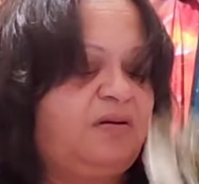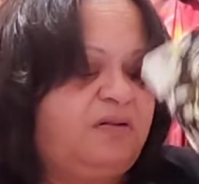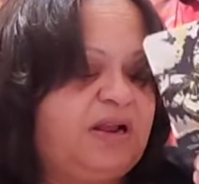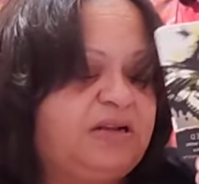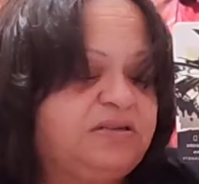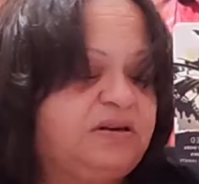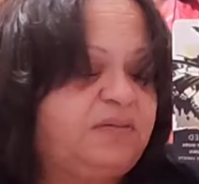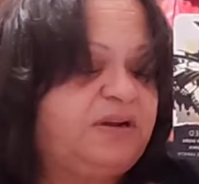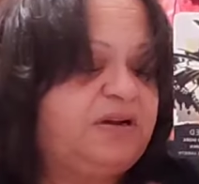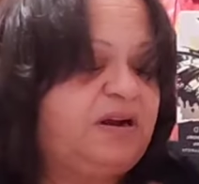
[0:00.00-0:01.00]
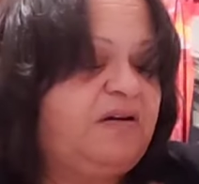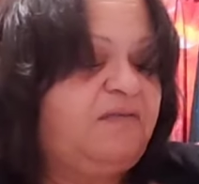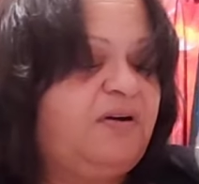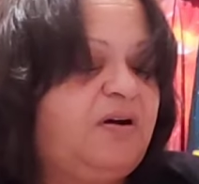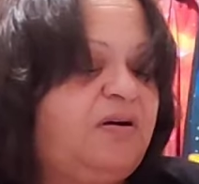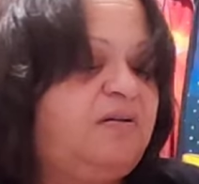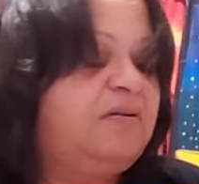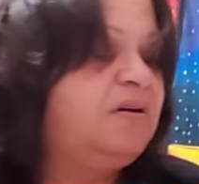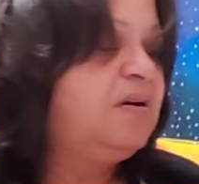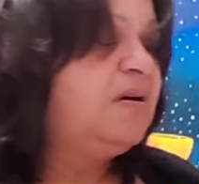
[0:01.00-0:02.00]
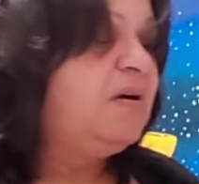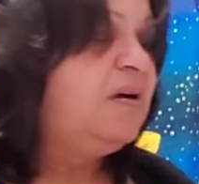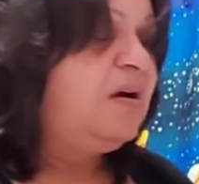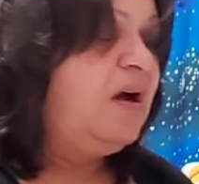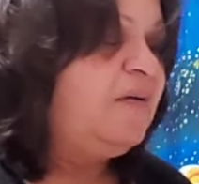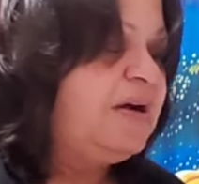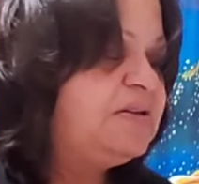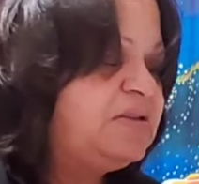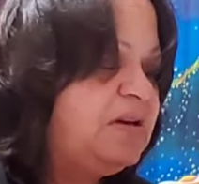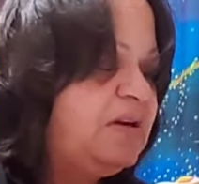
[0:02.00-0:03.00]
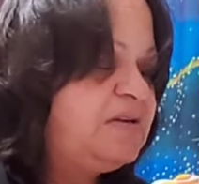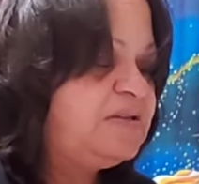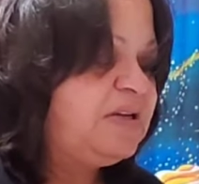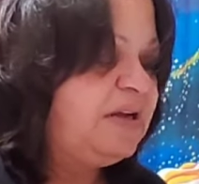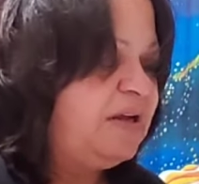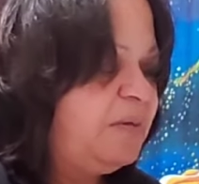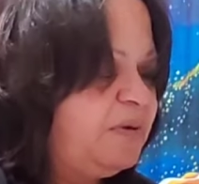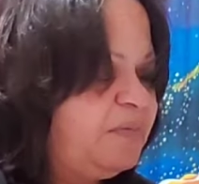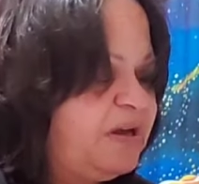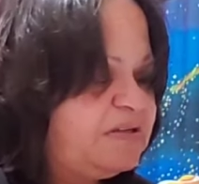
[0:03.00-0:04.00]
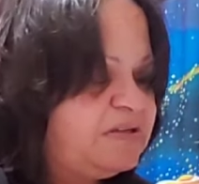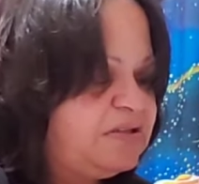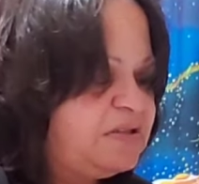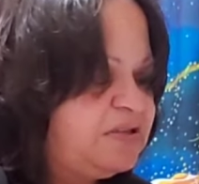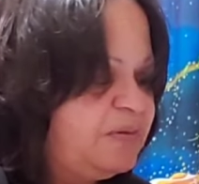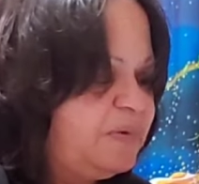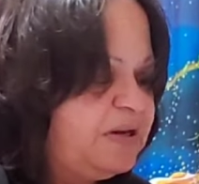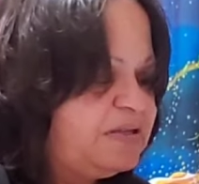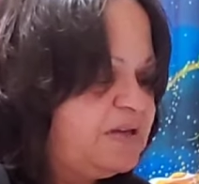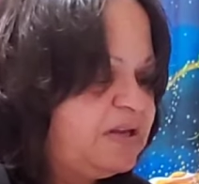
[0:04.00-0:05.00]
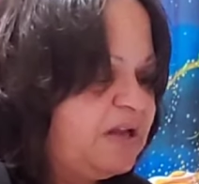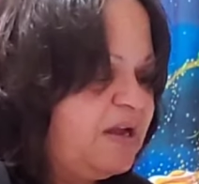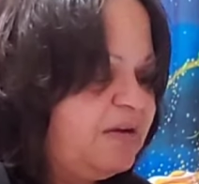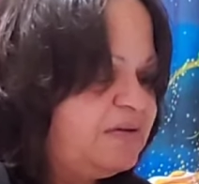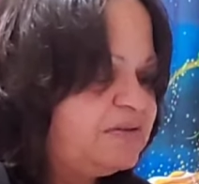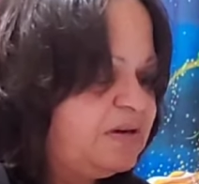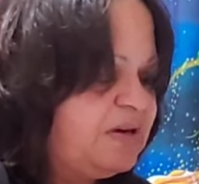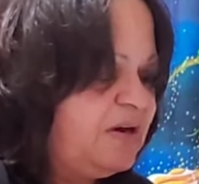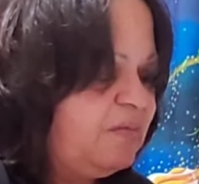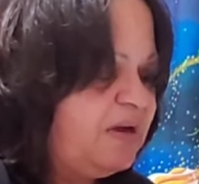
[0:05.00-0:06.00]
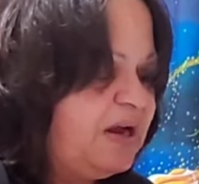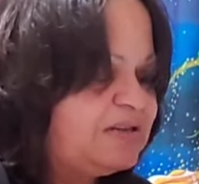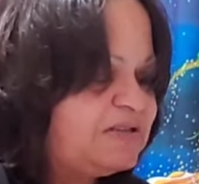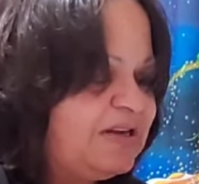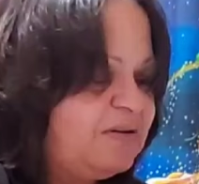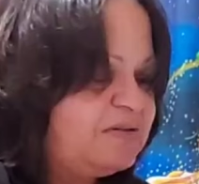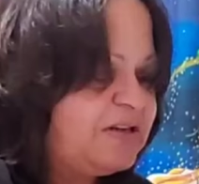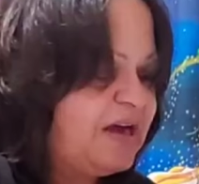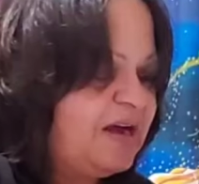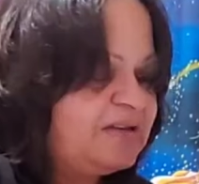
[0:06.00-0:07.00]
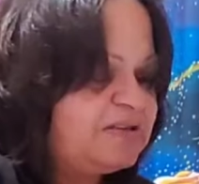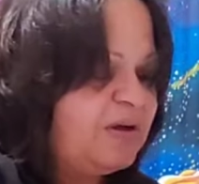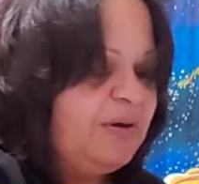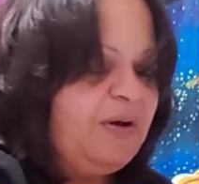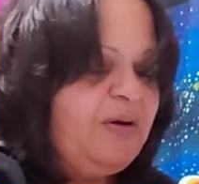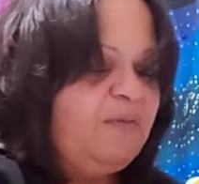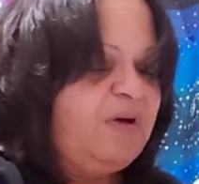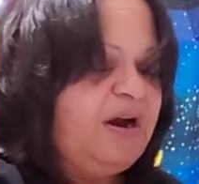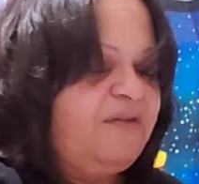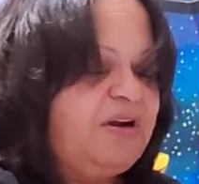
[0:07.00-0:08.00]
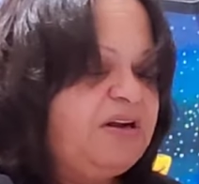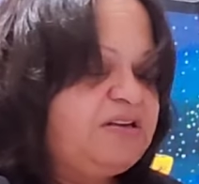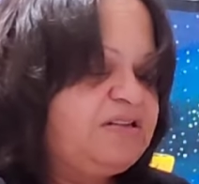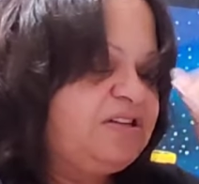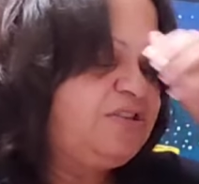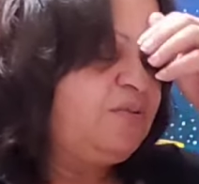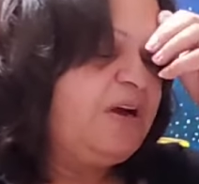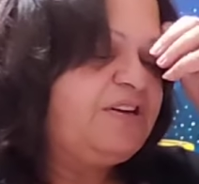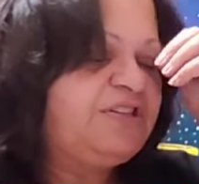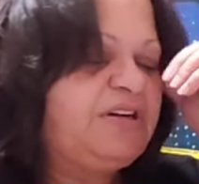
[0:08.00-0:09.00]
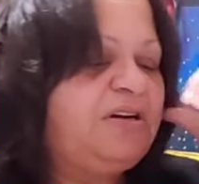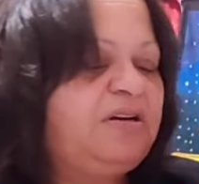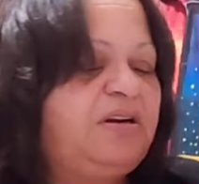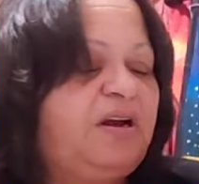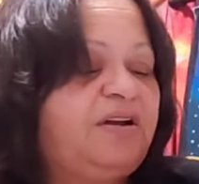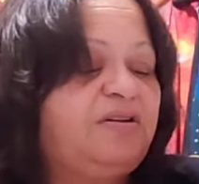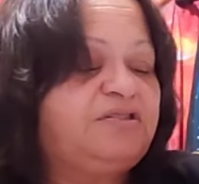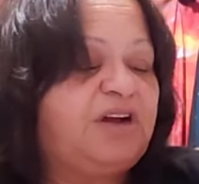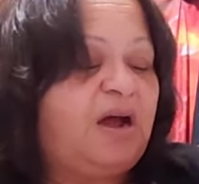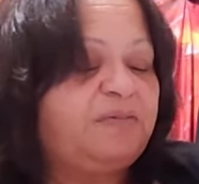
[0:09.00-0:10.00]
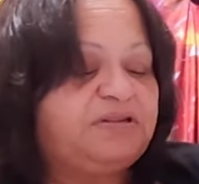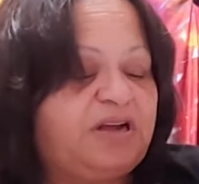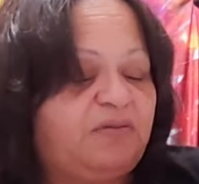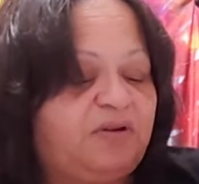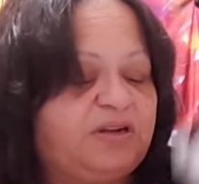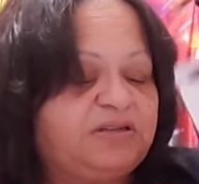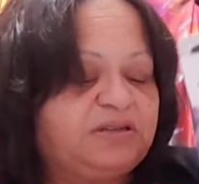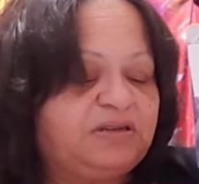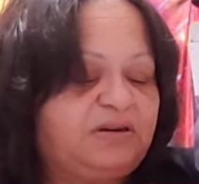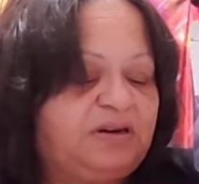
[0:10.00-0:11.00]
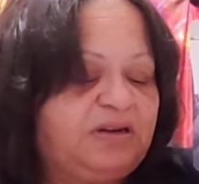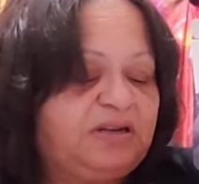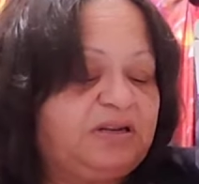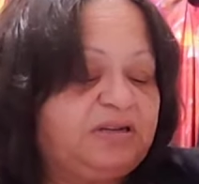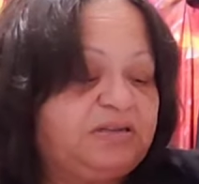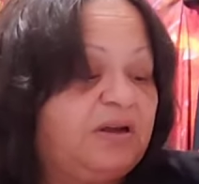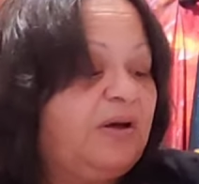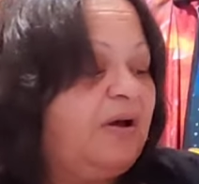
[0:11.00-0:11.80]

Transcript: Oh, that's going to be a downfall. All right, so let's see. Give me messages here, please, and thank you. So, Leo, we got to stay on task. Whatever this situation, yeah, your job is at risk. Look at this.